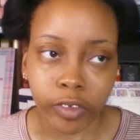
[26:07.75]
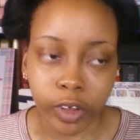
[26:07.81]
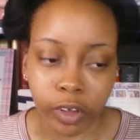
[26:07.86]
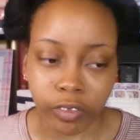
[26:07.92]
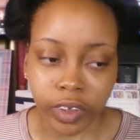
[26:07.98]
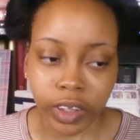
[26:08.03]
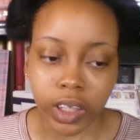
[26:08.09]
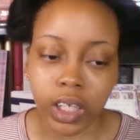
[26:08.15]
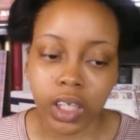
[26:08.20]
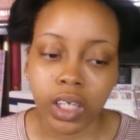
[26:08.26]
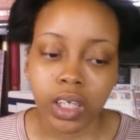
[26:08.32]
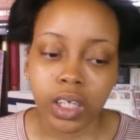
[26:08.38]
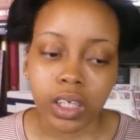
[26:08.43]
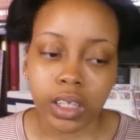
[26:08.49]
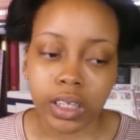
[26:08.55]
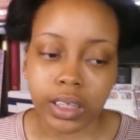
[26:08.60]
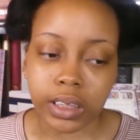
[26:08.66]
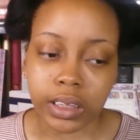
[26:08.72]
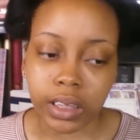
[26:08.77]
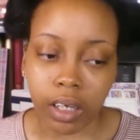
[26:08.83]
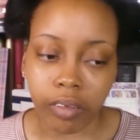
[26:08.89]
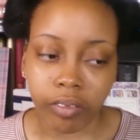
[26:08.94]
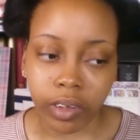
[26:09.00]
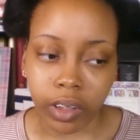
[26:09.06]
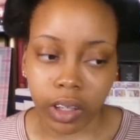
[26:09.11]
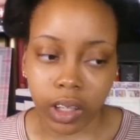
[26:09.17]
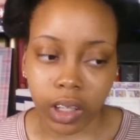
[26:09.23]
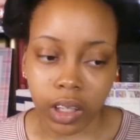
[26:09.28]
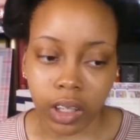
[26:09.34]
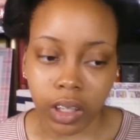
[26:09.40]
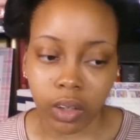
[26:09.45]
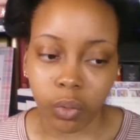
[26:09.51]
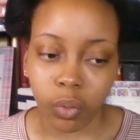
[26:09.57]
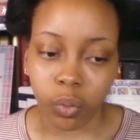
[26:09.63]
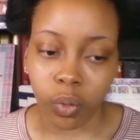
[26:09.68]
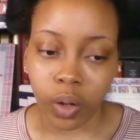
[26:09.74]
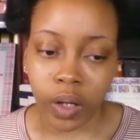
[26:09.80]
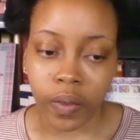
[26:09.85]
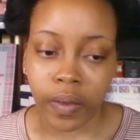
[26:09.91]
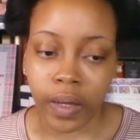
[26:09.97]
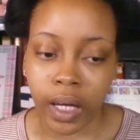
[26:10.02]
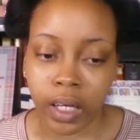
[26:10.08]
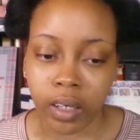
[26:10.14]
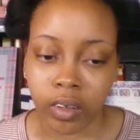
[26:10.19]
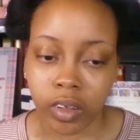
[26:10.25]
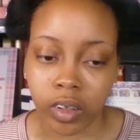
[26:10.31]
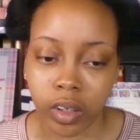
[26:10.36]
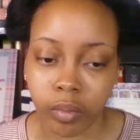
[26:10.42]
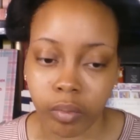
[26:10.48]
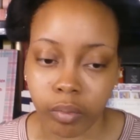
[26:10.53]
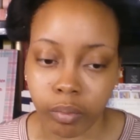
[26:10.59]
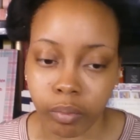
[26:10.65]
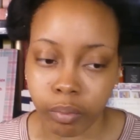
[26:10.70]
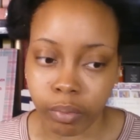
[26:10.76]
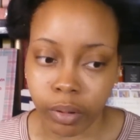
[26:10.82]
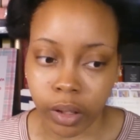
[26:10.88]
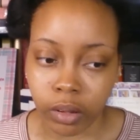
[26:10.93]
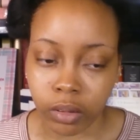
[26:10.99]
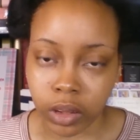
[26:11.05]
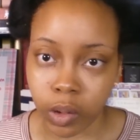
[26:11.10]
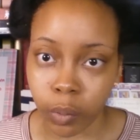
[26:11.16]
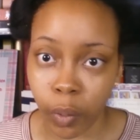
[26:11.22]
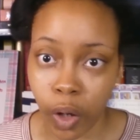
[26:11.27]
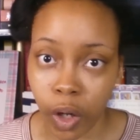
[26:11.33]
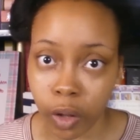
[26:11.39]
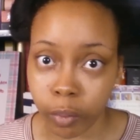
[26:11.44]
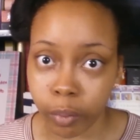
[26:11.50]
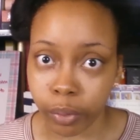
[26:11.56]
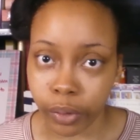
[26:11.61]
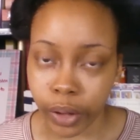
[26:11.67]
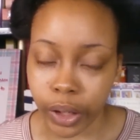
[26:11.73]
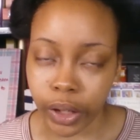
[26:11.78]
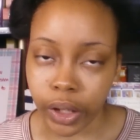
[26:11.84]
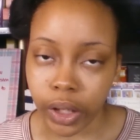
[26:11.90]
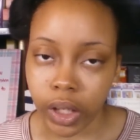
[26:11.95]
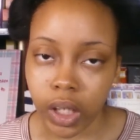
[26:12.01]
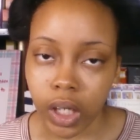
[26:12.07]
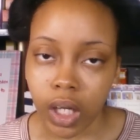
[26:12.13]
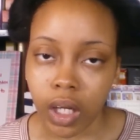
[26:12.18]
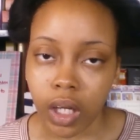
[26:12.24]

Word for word: Fervent is definitely one that builds upon prayer.